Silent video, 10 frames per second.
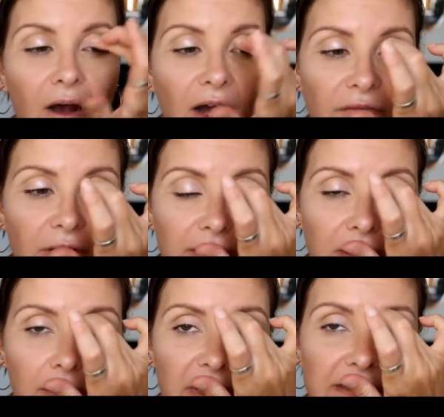I find
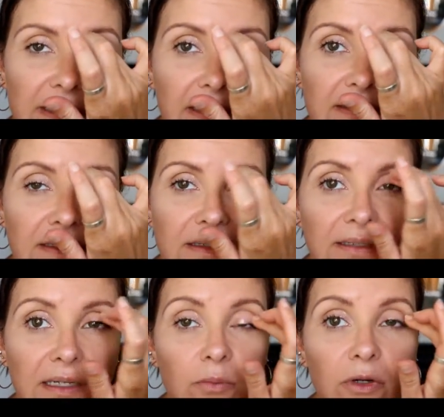that the best thing is to
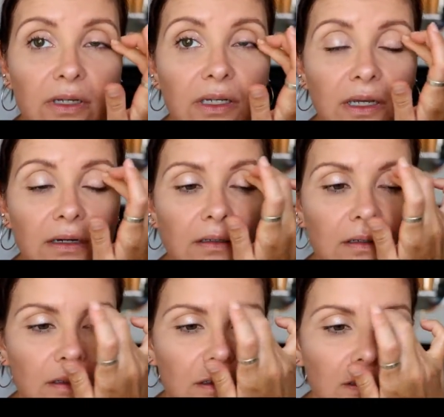just keep working at it,
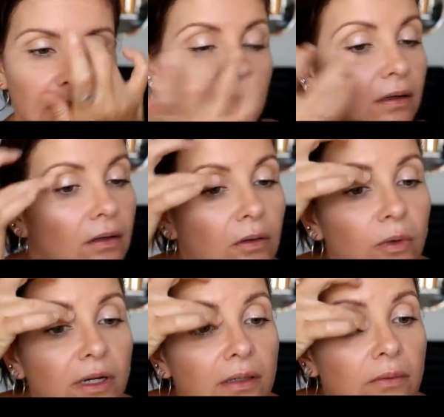
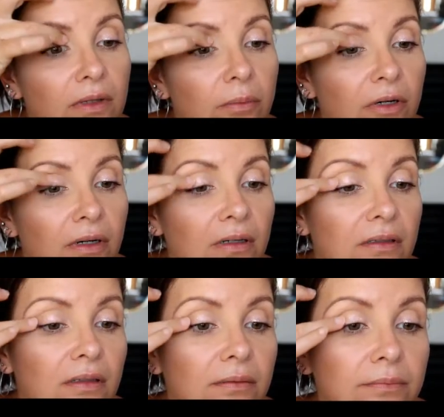working with the product.